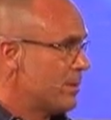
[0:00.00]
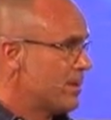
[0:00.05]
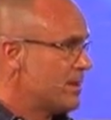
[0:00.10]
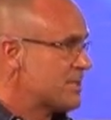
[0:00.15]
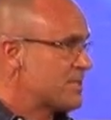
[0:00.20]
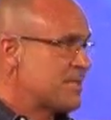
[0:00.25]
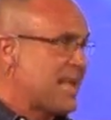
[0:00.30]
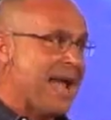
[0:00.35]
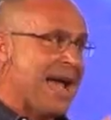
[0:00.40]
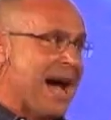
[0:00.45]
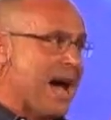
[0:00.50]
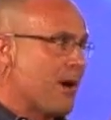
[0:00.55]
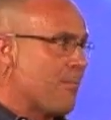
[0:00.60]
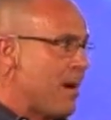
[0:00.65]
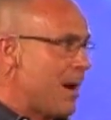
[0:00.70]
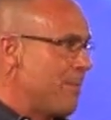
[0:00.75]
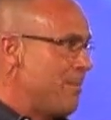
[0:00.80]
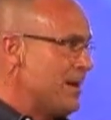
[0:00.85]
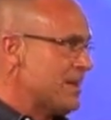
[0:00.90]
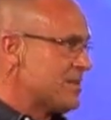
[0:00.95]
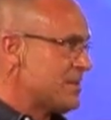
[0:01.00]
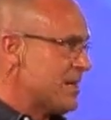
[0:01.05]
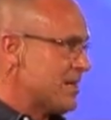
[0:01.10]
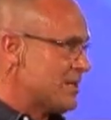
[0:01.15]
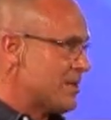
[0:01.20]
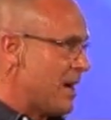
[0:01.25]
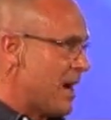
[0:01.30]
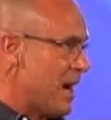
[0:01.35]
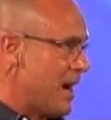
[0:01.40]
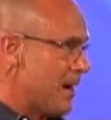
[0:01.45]
Stay out of my
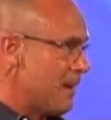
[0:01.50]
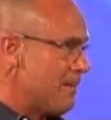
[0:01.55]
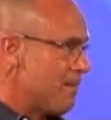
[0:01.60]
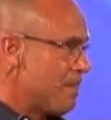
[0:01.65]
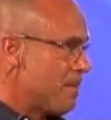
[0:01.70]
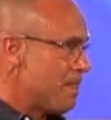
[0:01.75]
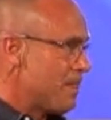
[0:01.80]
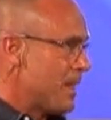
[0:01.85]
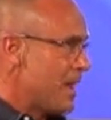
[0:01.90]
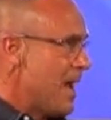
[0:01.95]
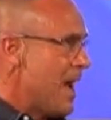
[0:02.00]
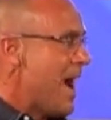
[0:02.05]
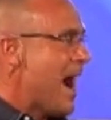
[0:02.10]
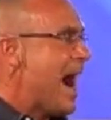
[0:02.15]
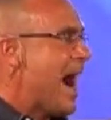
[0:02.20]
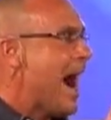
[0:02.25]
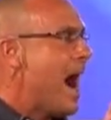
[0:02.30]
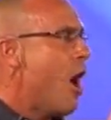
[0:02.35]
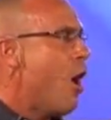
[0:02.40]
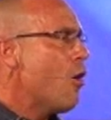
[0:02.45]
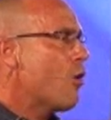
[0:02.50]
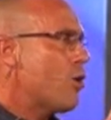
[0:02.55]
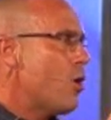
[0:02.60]
business, God. I'll